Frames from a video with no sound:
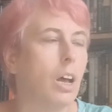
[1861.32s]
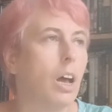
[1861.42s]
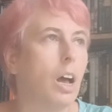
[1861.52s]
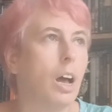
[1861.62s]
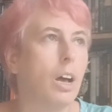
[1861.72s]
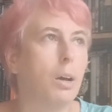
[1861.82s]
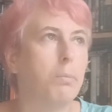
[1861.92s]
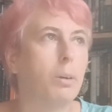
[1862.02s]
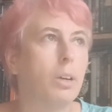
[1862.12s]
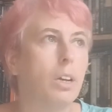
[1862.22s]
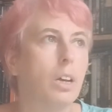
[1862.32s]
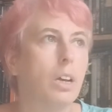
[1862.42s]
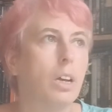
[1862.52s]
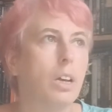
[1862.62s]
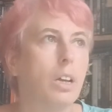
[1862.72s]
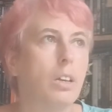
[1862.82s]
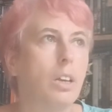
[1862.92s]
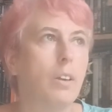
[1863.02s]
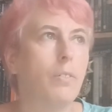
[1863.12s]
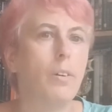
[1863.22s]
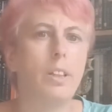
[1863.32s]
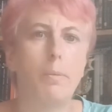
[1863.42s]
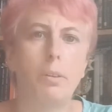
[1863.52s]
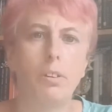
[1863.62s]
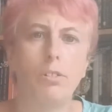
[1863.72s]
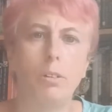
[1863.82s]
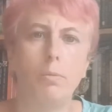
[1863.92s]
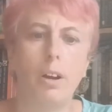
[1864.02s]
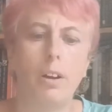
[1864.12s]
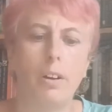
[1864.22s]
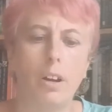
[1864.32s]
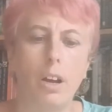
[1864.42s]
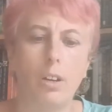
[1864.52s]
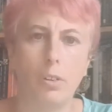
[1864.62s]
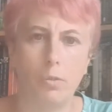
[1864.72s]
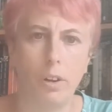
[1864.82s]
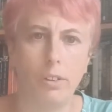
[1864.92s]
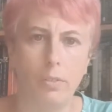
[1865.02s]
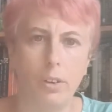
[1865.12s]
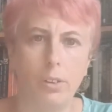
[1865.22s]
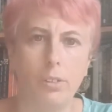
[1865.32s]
If you're in that position where a good friend of yours,